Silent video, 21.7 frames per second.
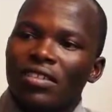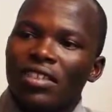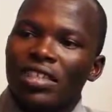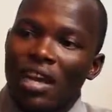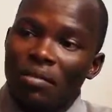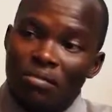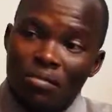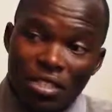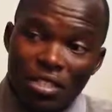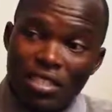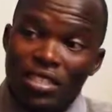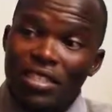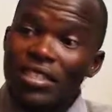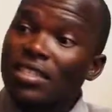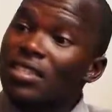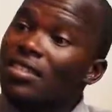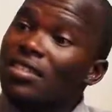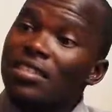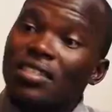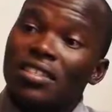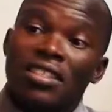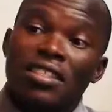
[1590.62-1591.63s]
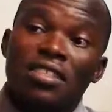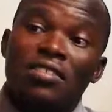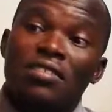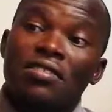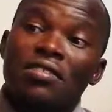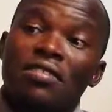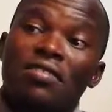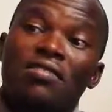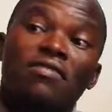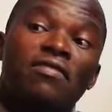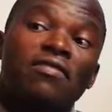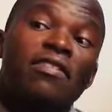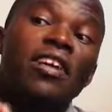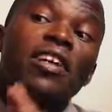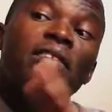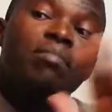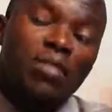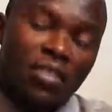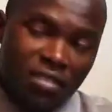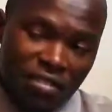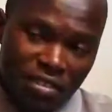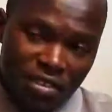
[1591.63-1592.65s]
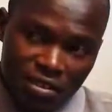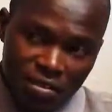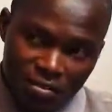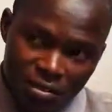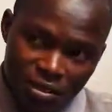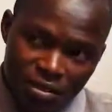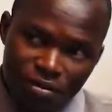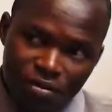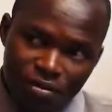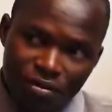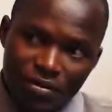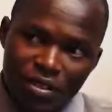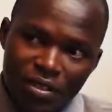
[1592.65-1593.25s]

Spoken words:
diabetes is very preventable.